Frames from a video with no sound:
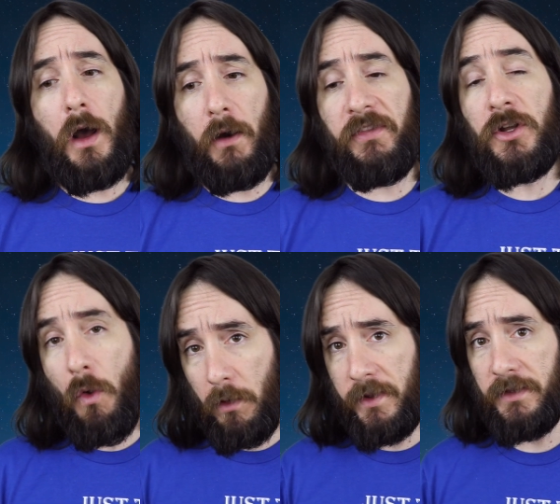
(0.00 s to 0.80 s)
of the
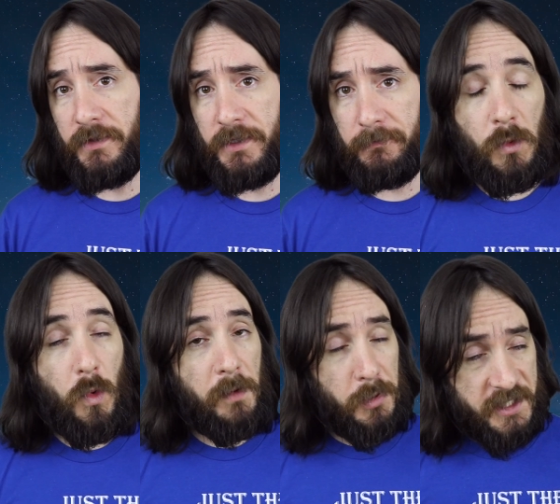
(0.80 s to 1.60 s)
Gormans. In
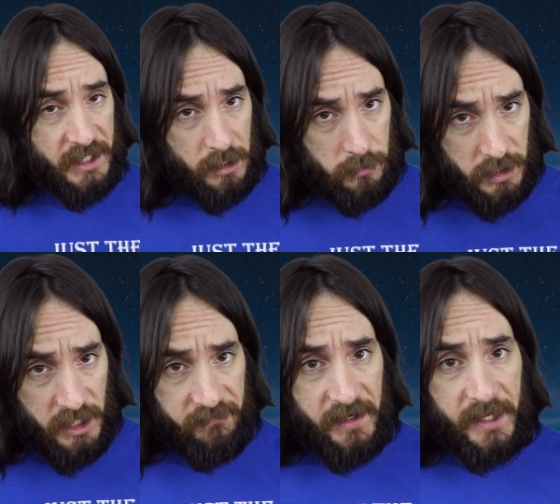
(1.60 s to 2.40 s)
one particular
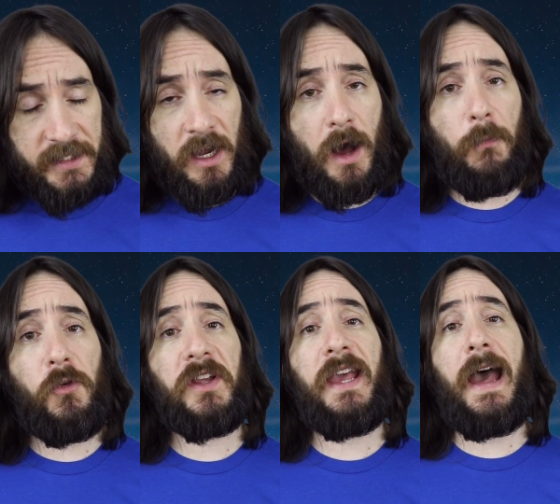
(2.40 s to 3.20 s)
evening, Tom
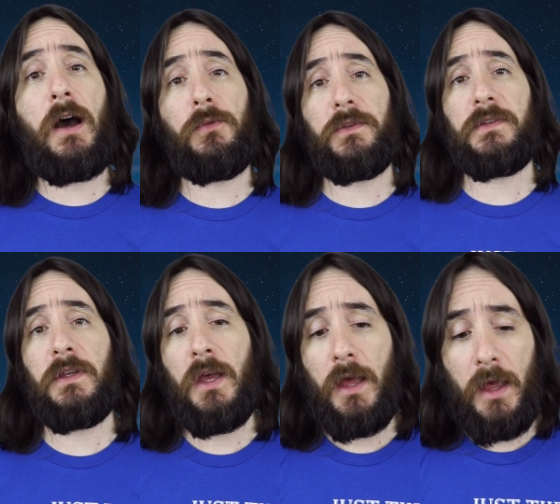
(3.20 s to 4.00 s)
recounts
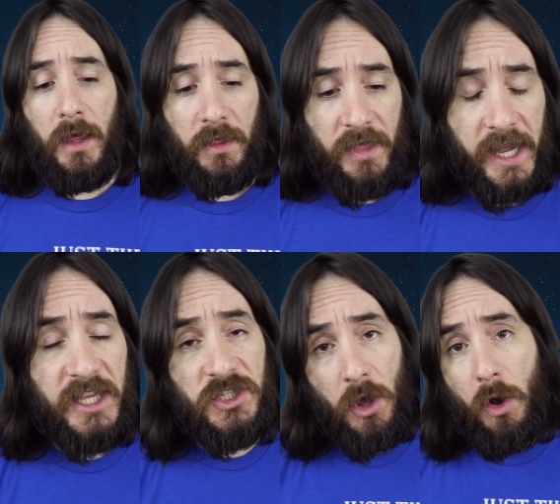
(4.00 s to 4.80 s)
that he
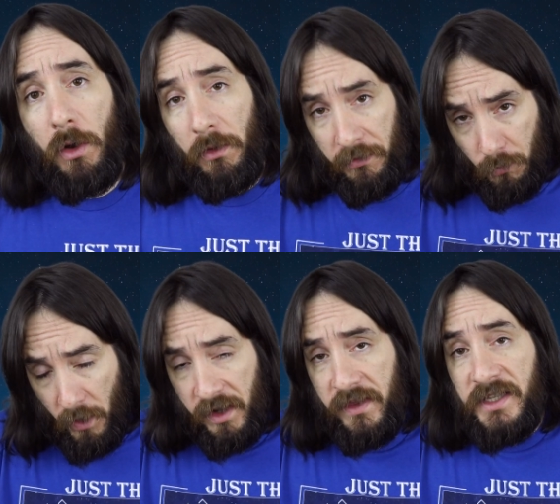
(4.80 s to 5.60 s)
saw
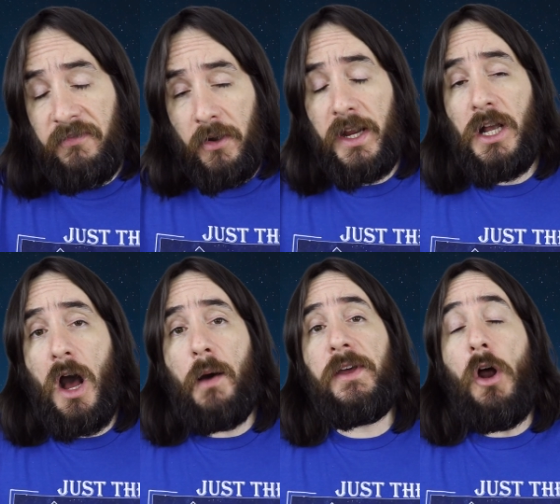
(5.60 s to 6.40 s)
one of these very
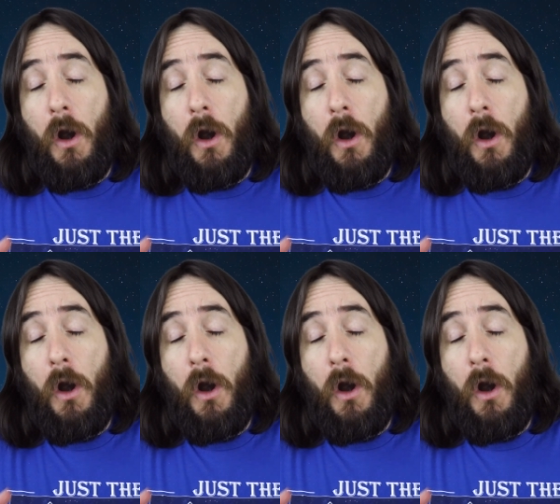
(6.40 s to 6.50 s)
common